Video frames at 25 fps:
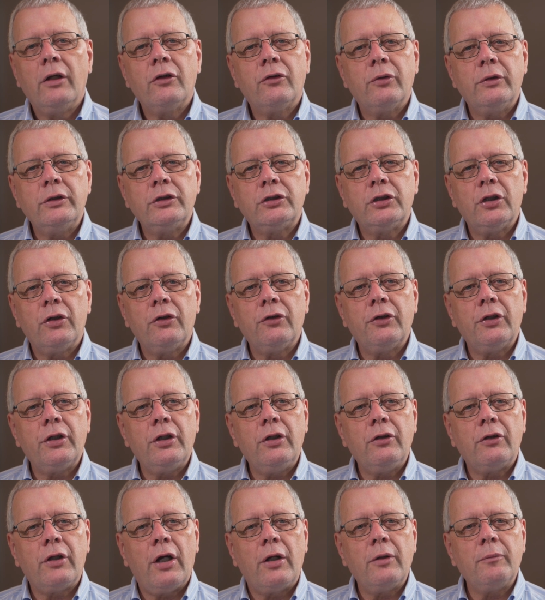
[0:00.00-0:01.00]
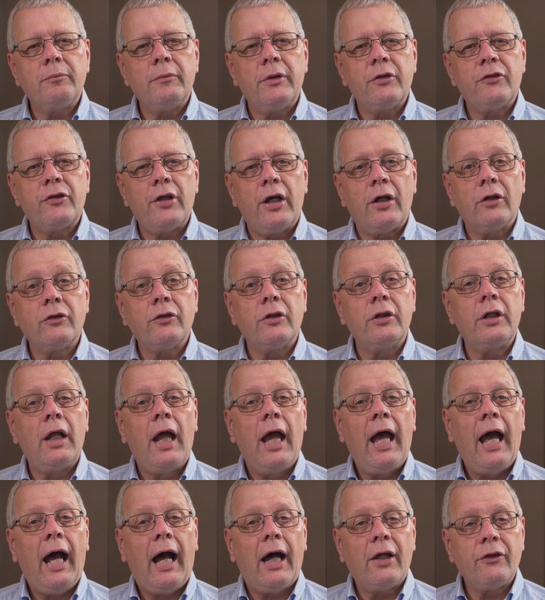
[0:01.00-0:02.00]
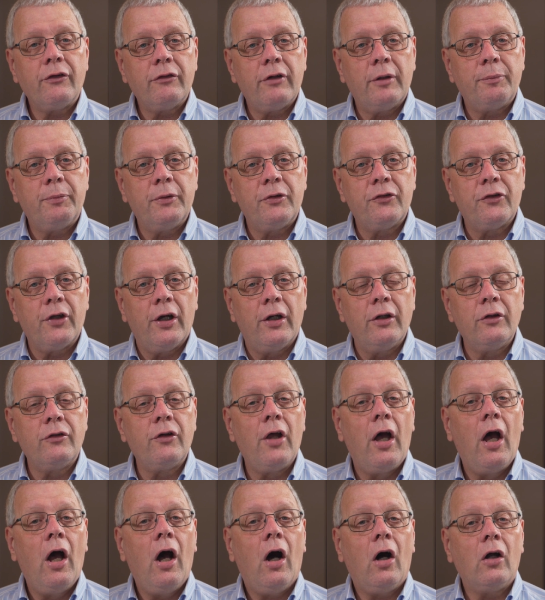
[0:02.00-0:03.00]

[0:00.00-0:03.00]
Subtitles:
to ensure that you don't miss out on other episodes